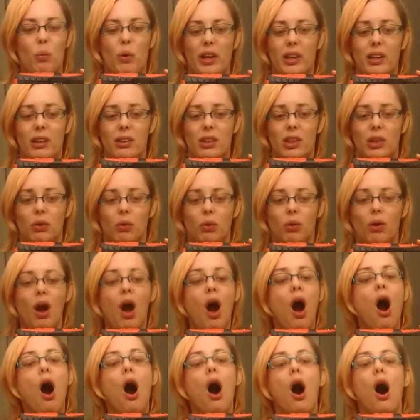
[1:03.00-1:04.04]
what you do.
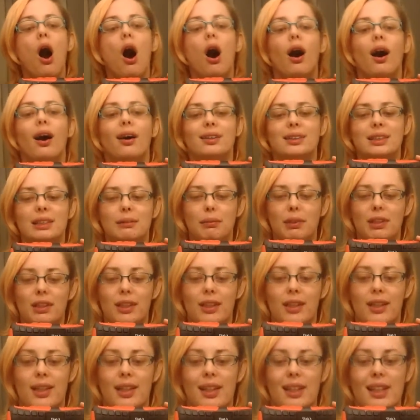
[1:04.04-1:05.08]

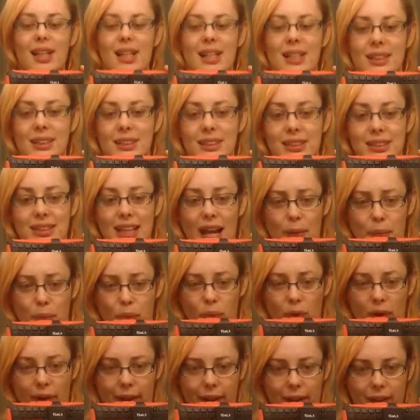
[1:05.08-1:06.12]
Ultimately, step
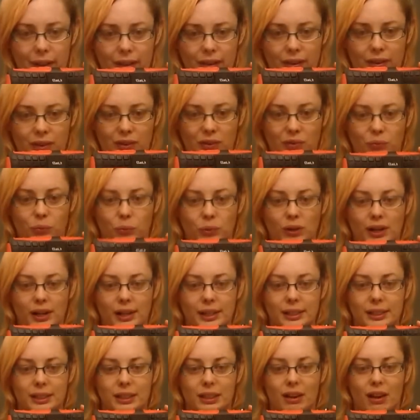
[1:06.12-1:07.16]
one
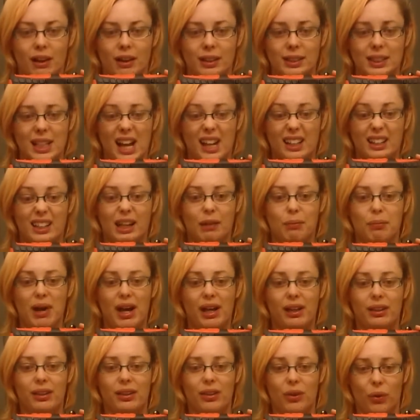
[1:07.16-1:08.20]
was contacting
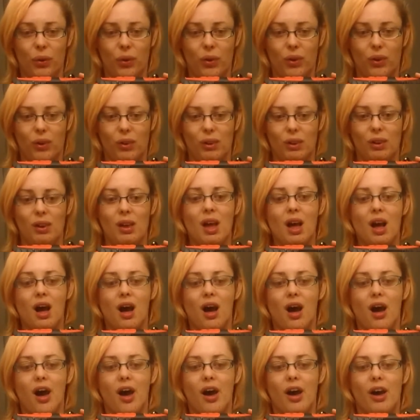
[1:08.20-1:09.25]
my local
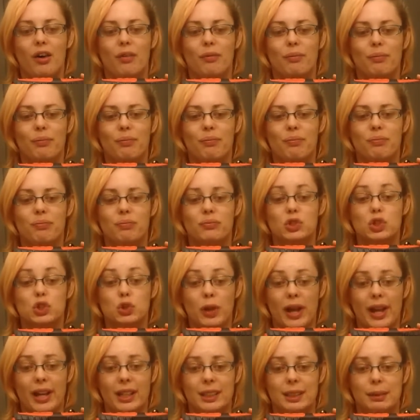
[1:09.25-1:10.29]

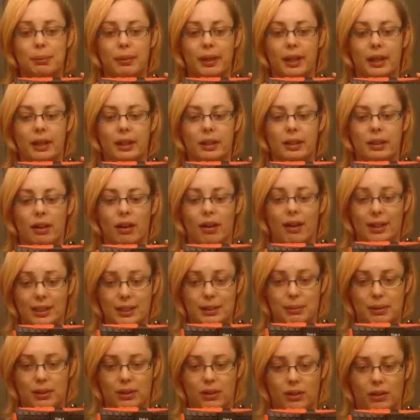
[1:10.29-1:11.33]
transplant
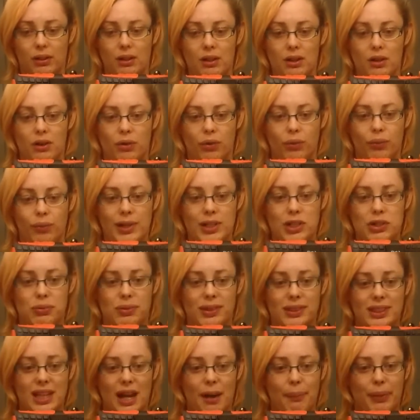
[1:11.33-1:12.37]
hospital, which
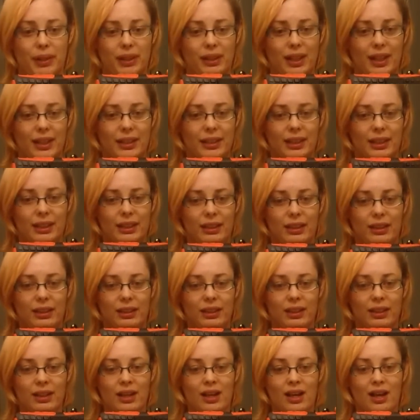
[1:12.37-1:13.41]
was up in London,
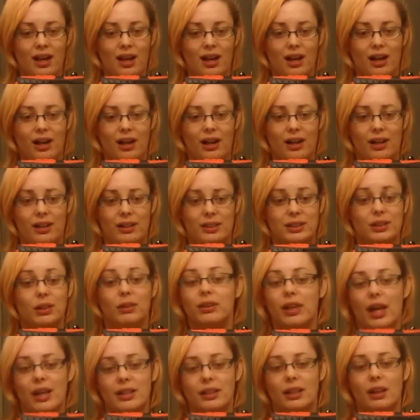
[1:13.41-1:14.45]
so
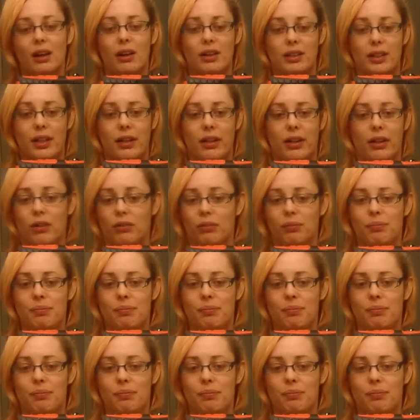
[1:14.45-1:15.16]
London, Ontario.